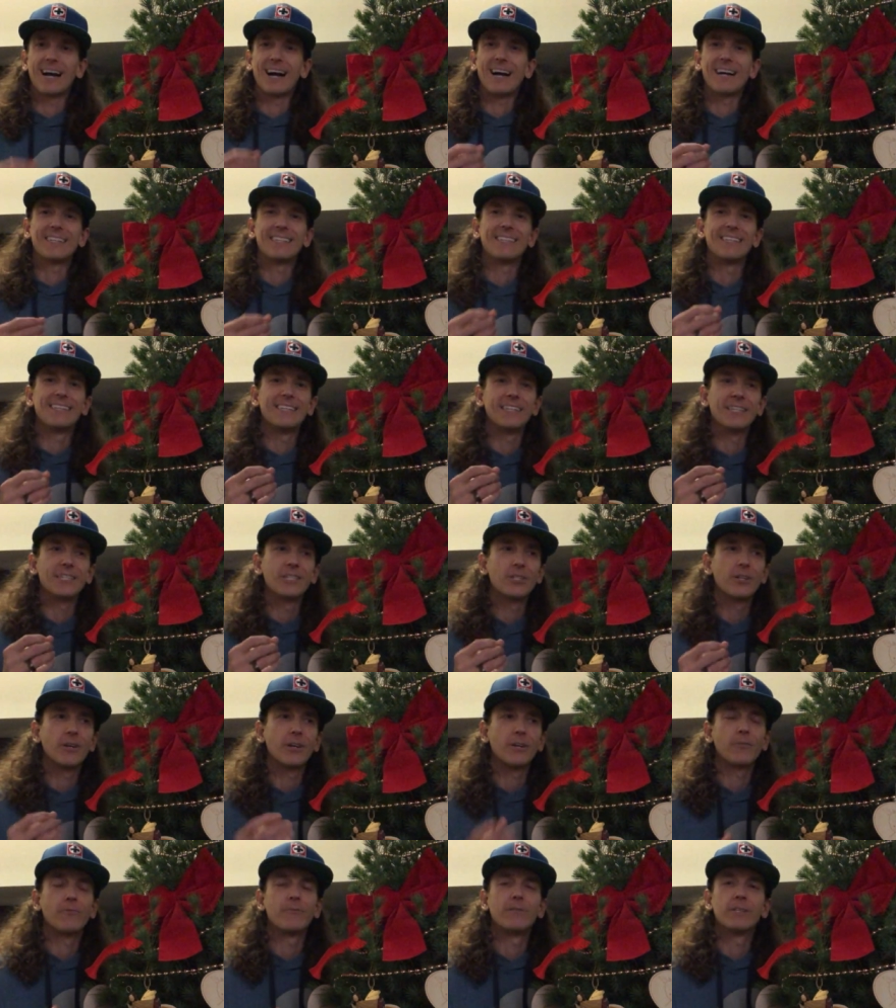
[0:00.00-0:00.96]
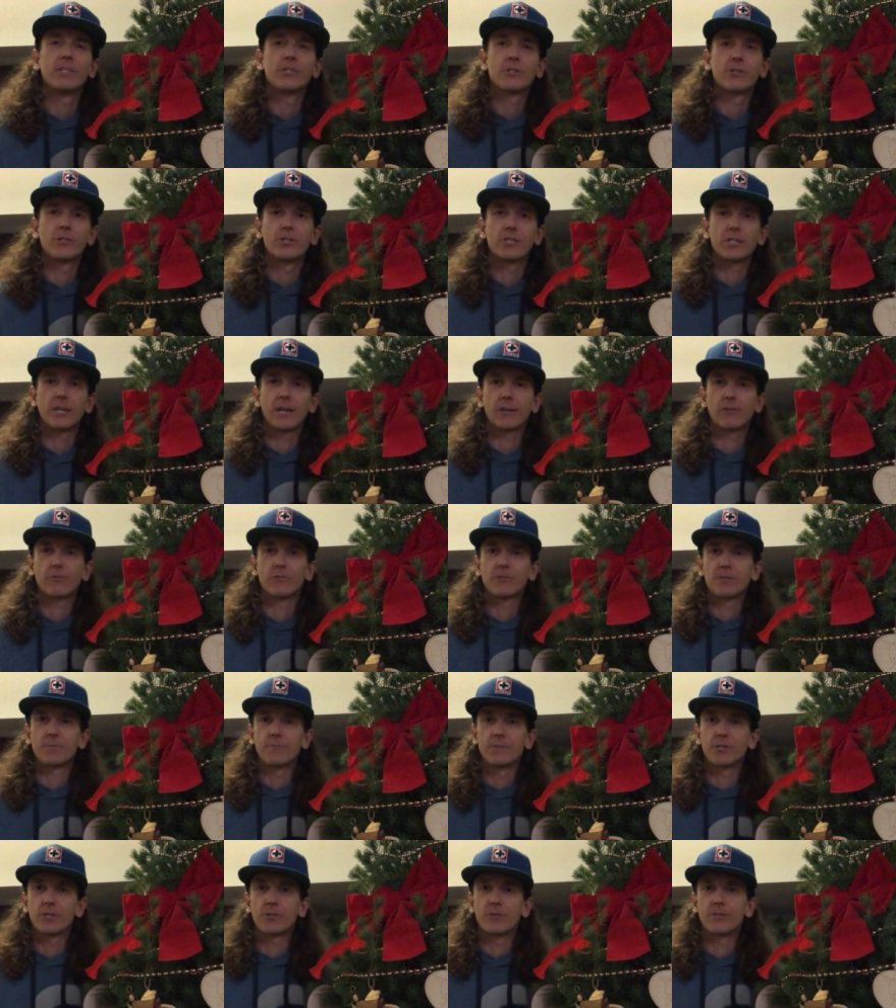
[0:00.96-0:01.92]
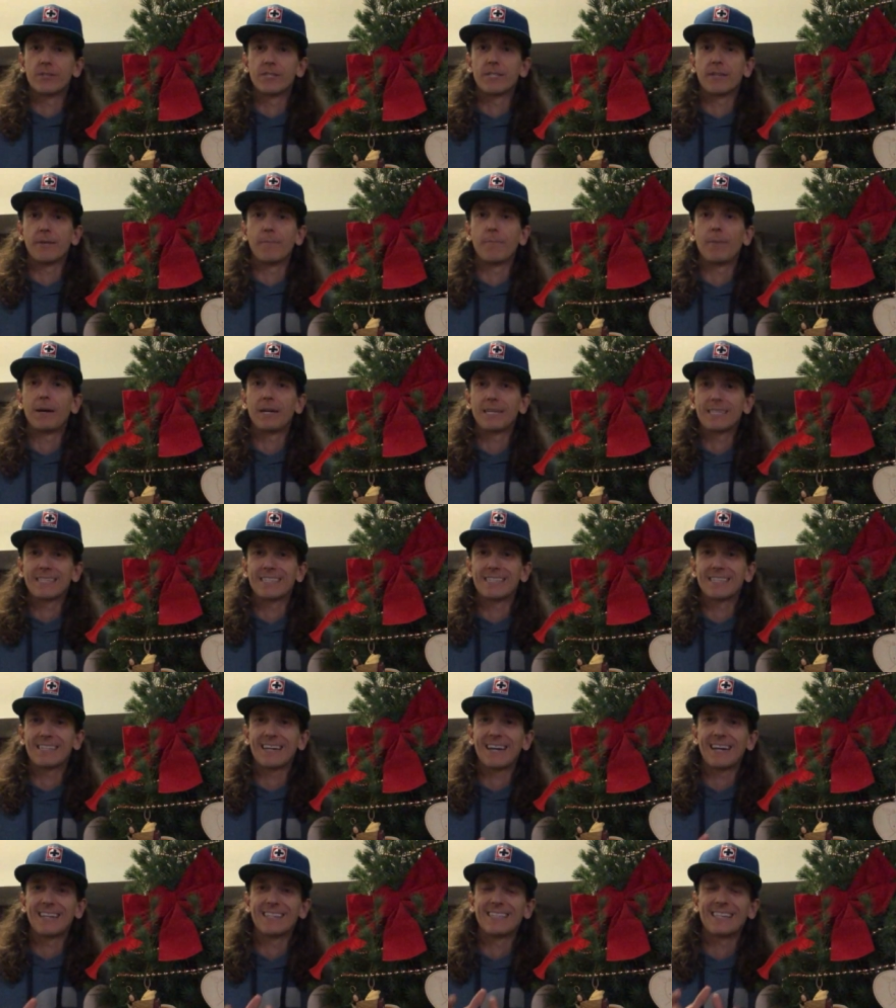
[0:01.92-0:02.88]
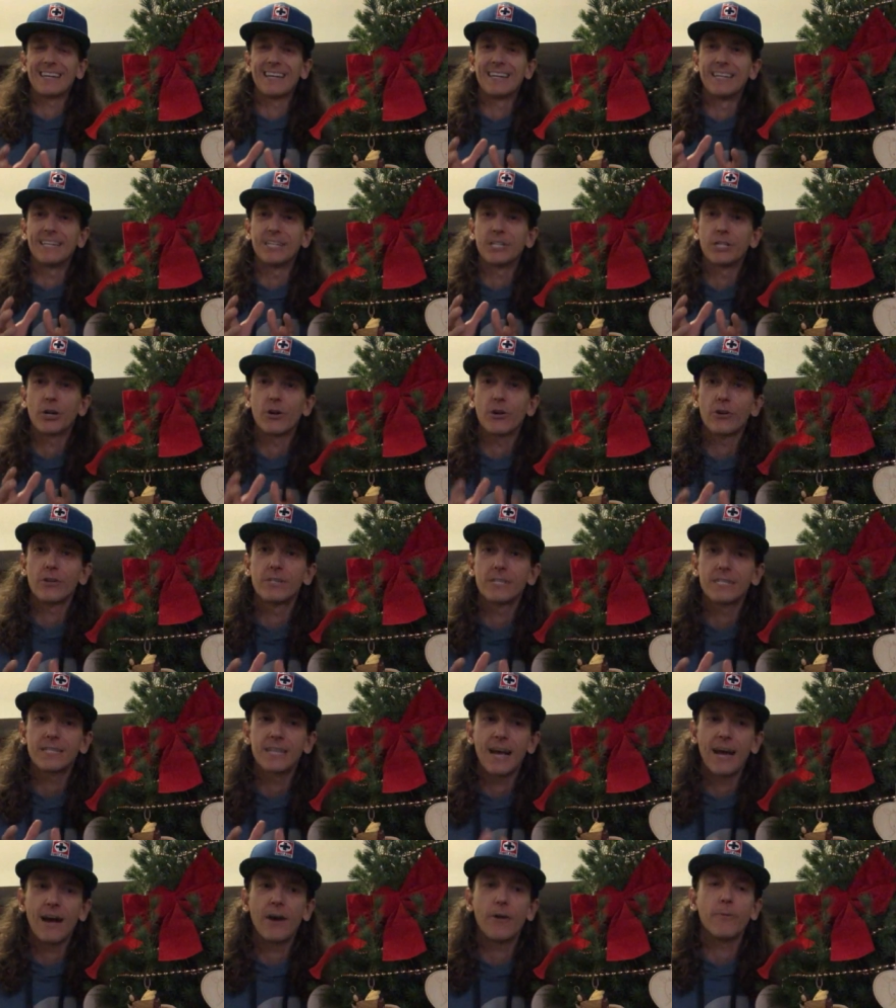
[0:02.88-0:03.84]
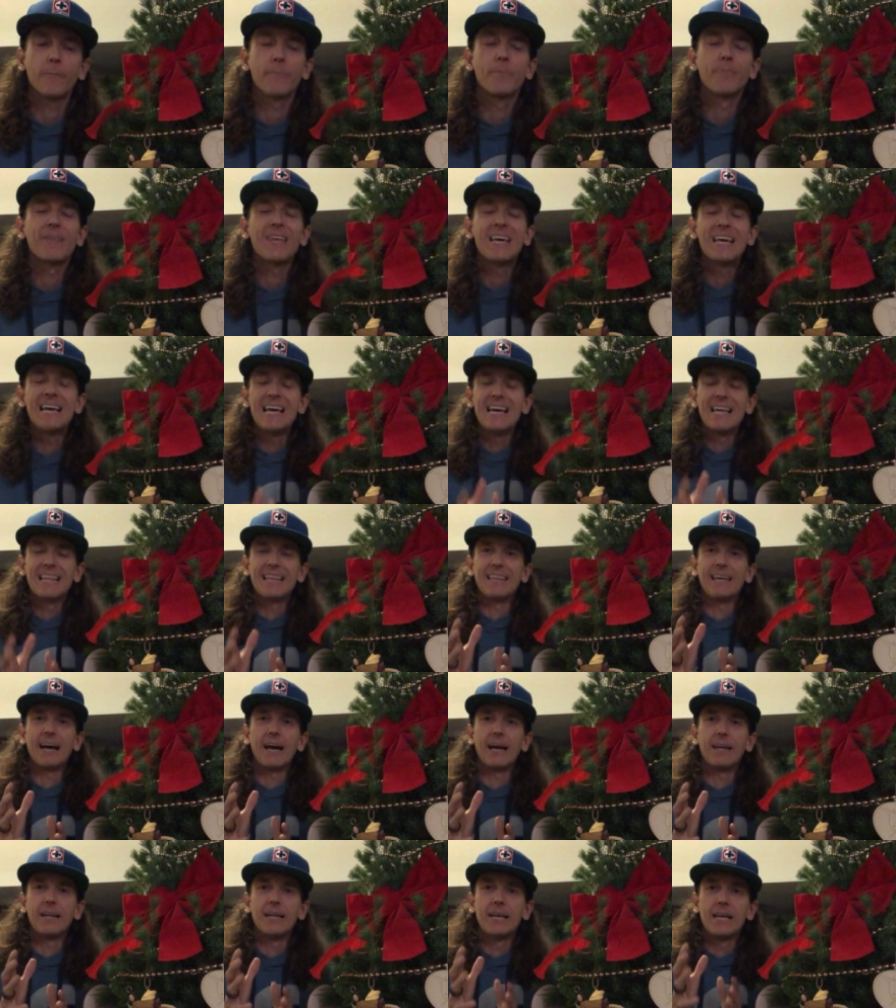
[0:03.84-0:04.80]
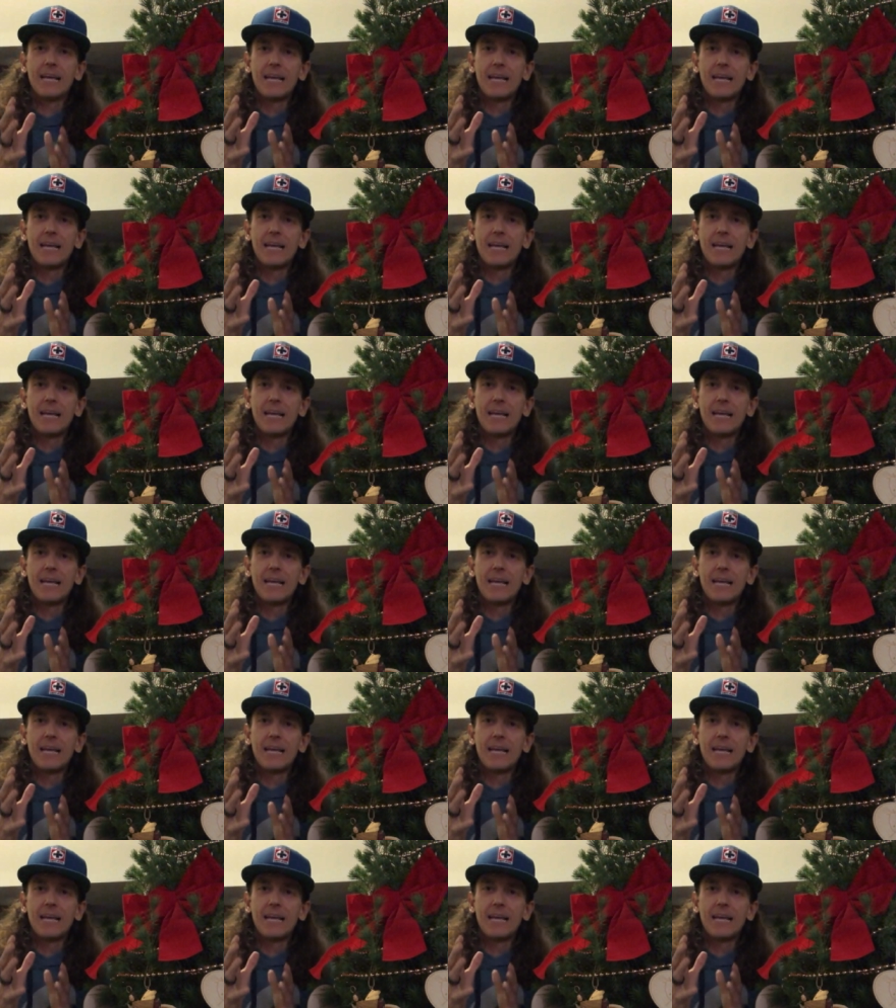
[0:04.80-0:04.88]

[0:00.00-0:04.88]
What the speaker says: I did a ton of research on Christmas trees and pesticides, and it turns out that